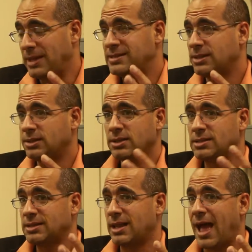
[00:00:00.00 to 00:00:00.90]
Basically,
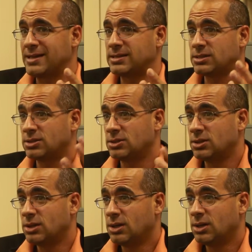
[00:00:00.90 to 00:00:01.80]
this class,
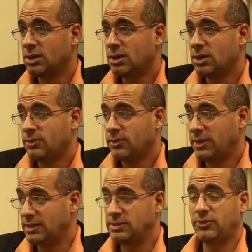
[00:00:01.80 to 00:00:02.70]

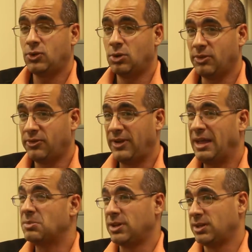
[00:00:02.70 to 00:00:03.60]
kids form a
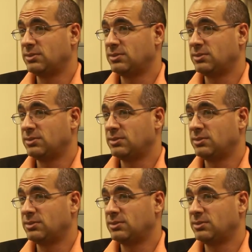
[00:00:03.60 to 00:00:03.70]
family,